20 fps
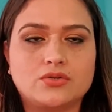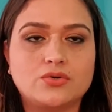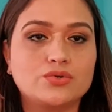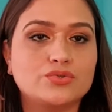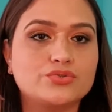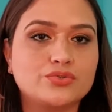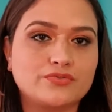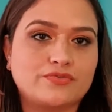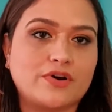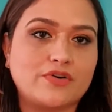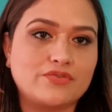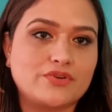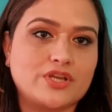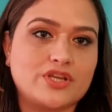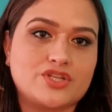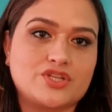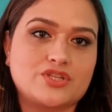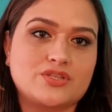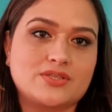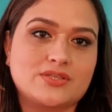go through
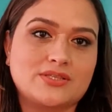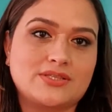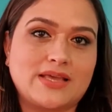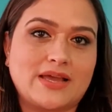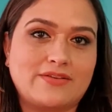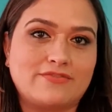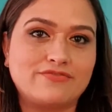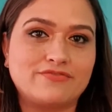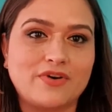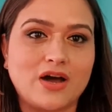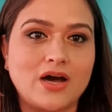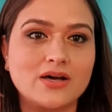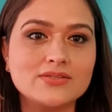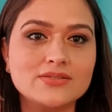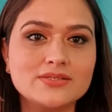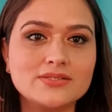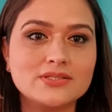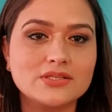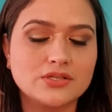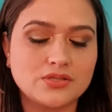foundations that
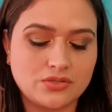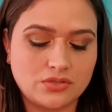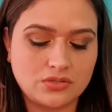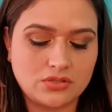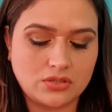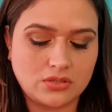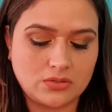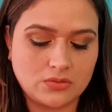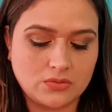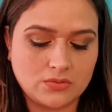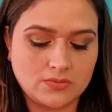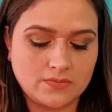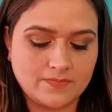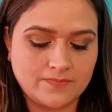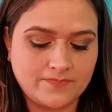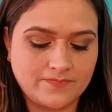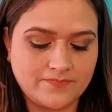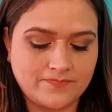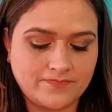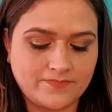fast, so
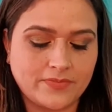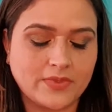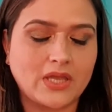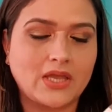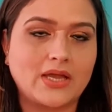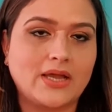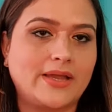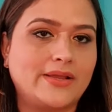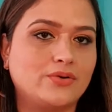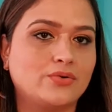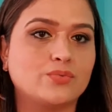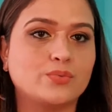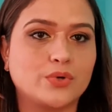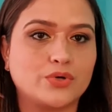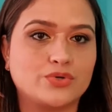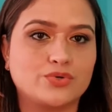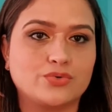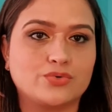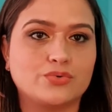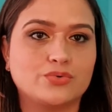I don't
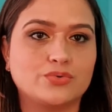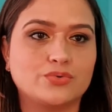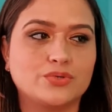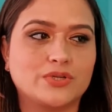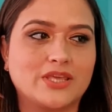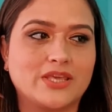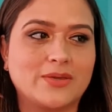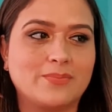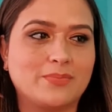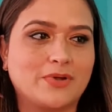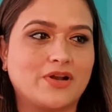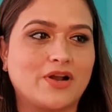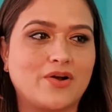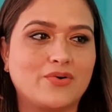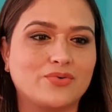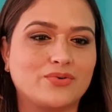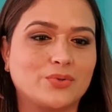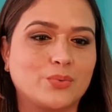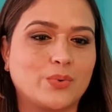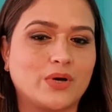want to keep
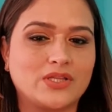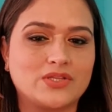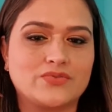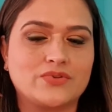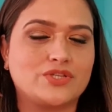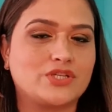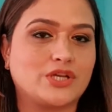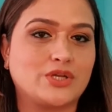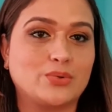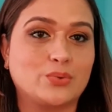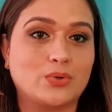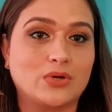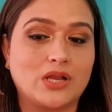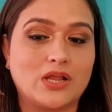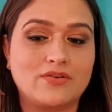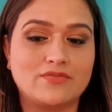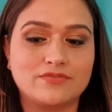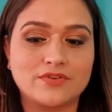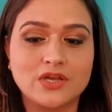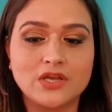around the ones which I don't
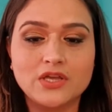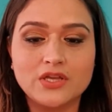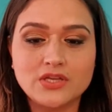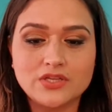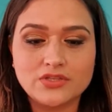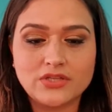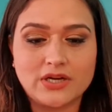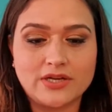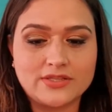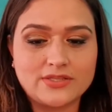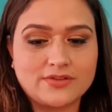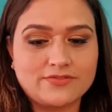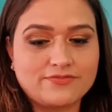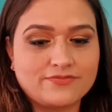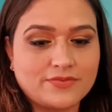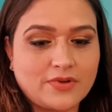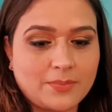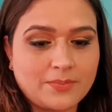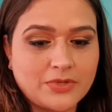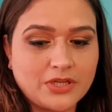love. That is an
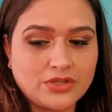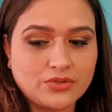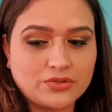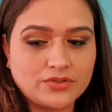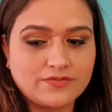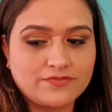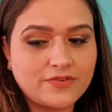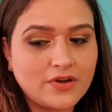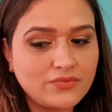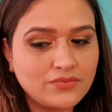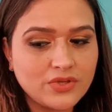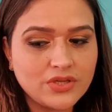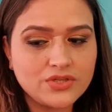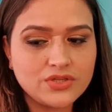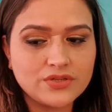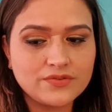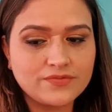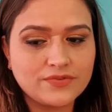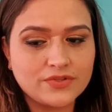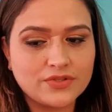update on the
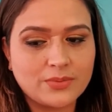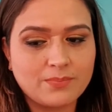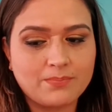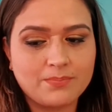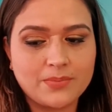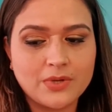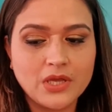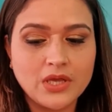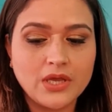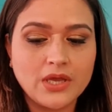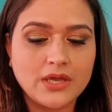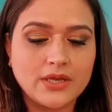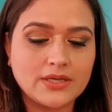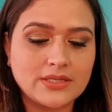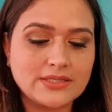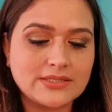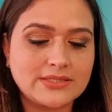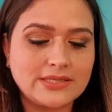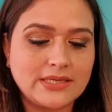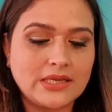foundation. For the
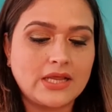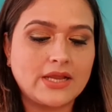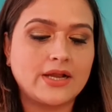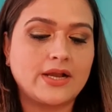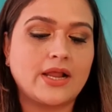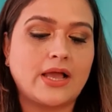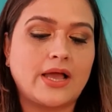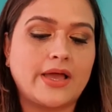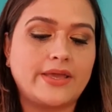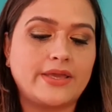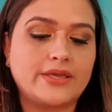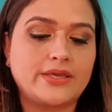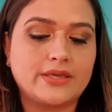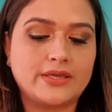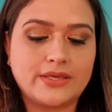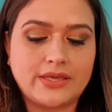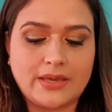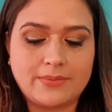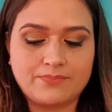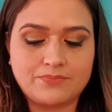concealer,
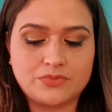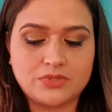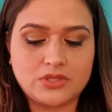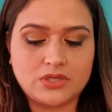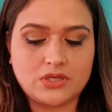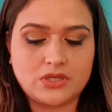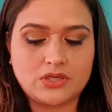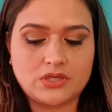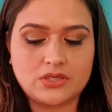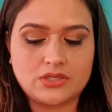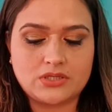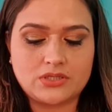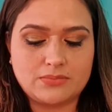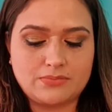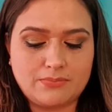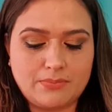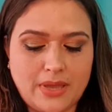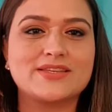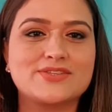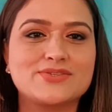I kept
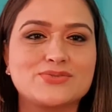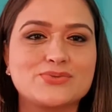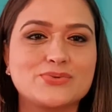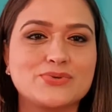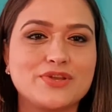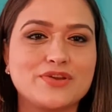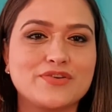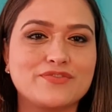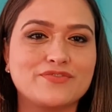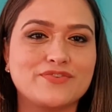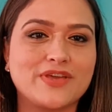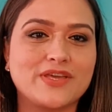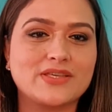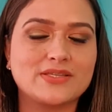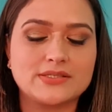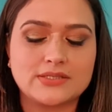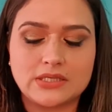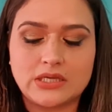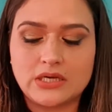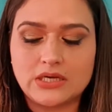Studio
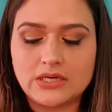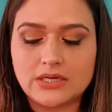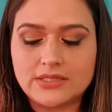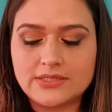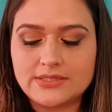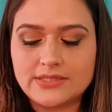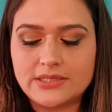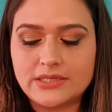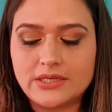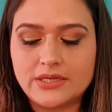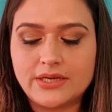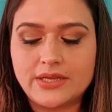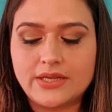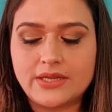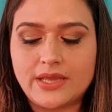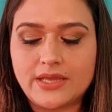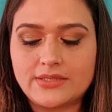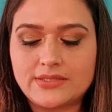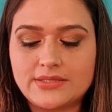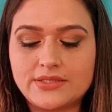Fix concealer
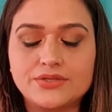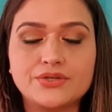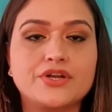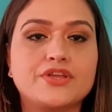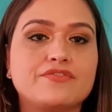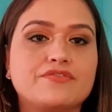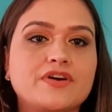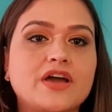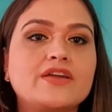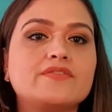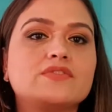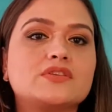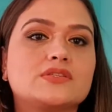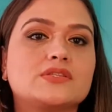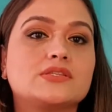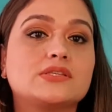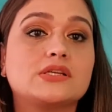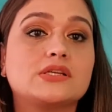in NC35.